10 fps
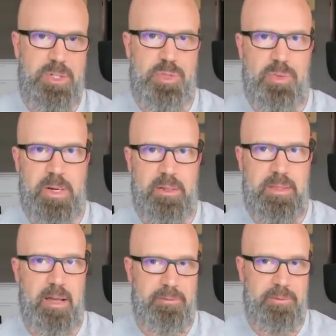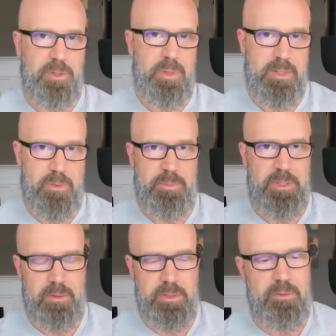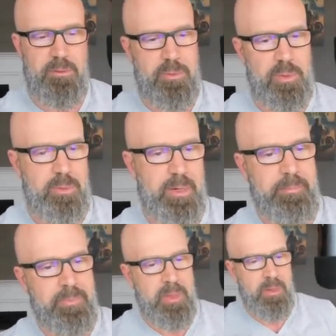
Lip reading: strength, the alpha cred that women are looking for, right?